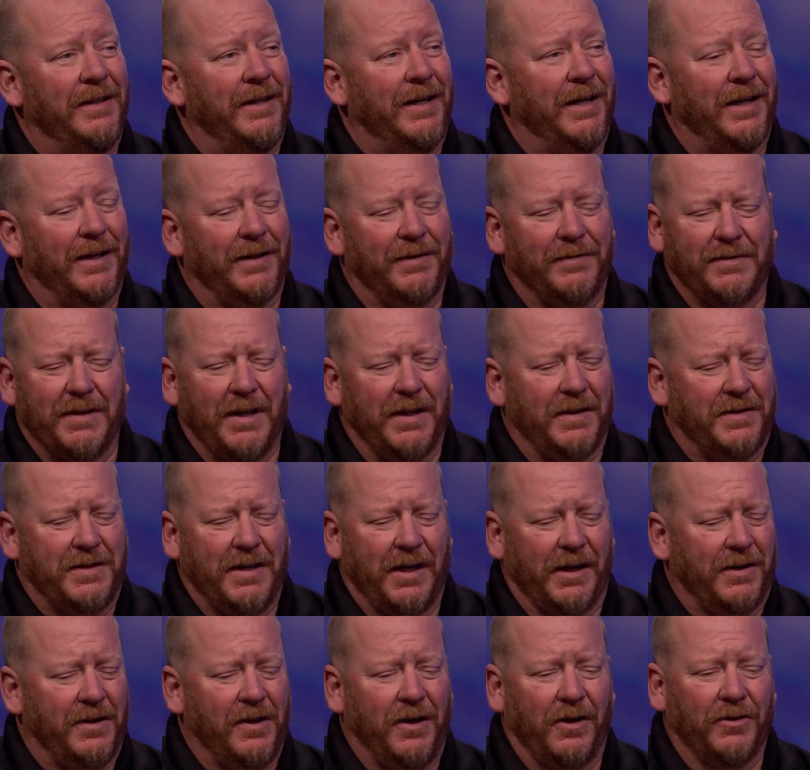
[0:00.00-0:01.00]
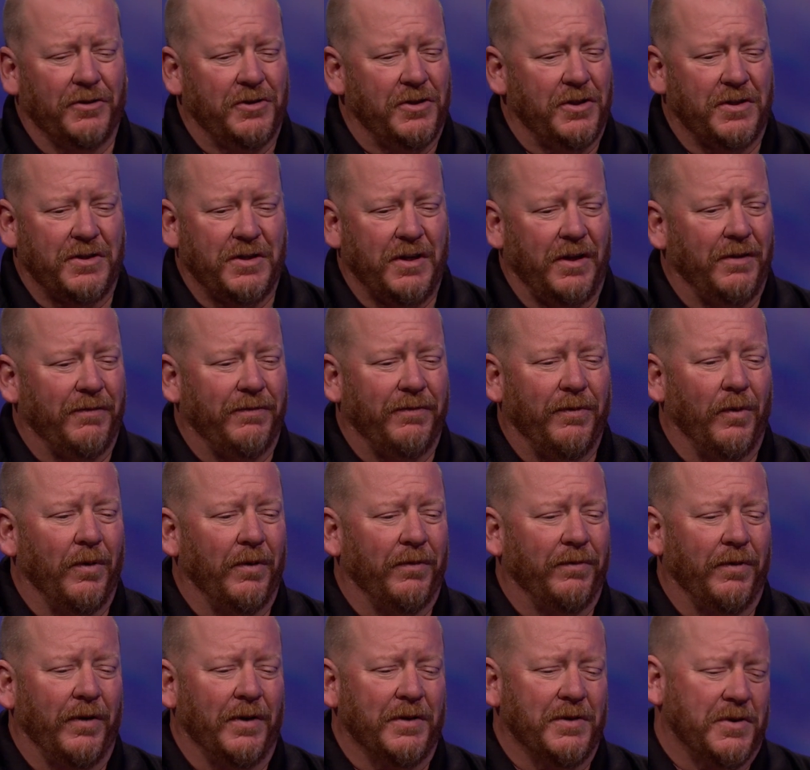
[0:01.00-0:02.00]
and technology is on the
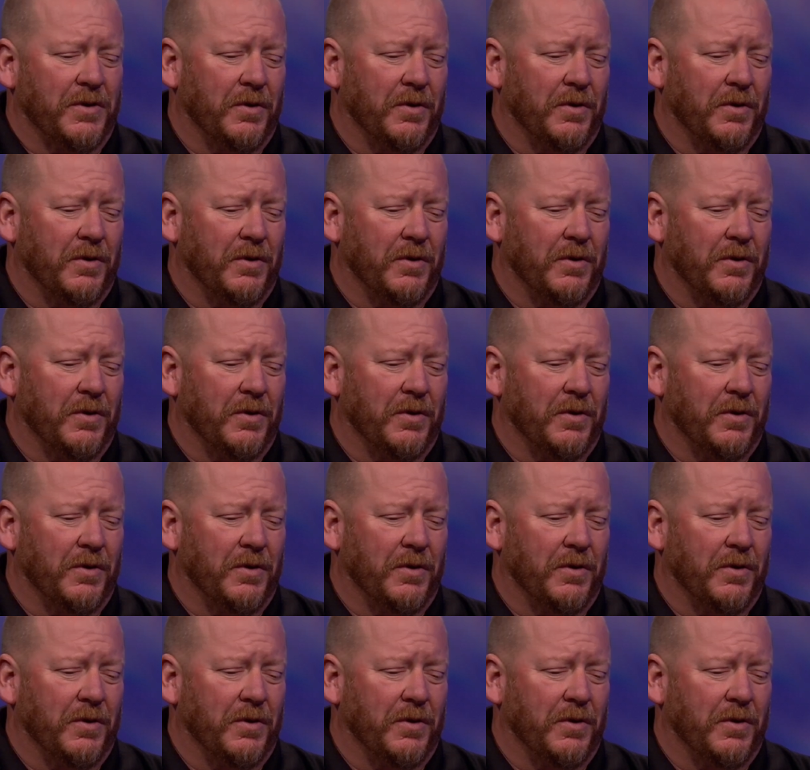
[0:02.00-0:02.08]
forefront.